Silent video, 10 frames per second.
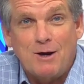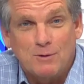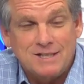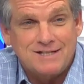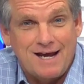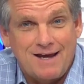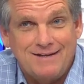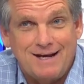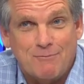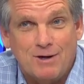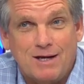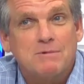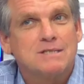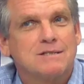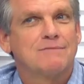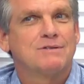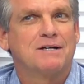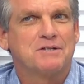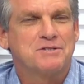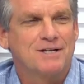oldest guy on the network, and we still have the
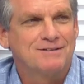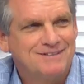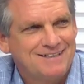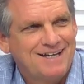youngest show.